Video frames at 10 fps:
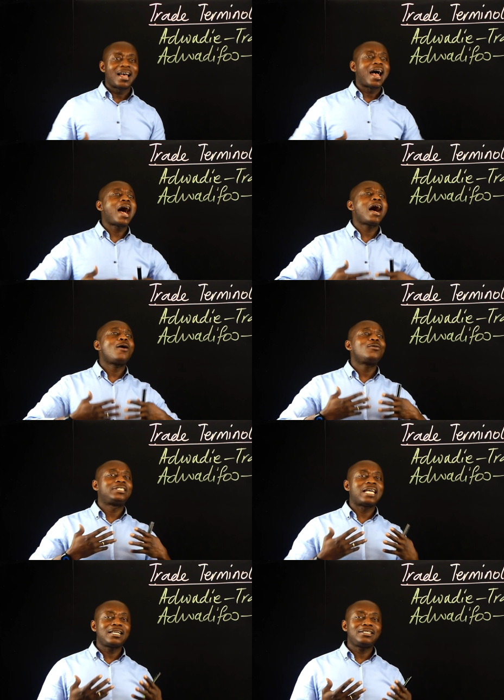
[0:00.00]
how
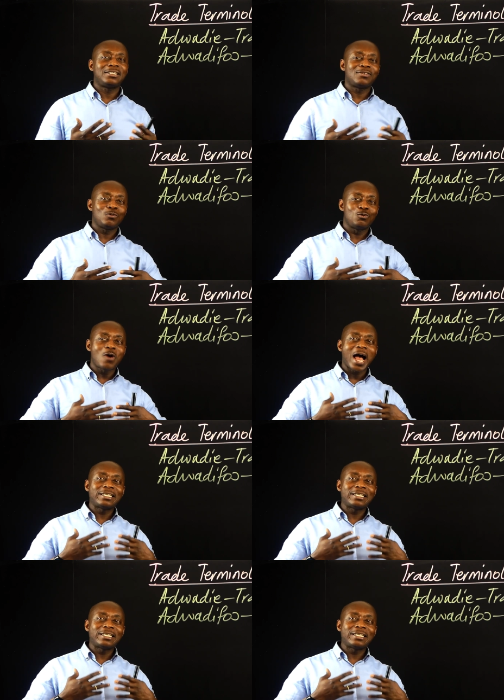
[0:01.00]
then do I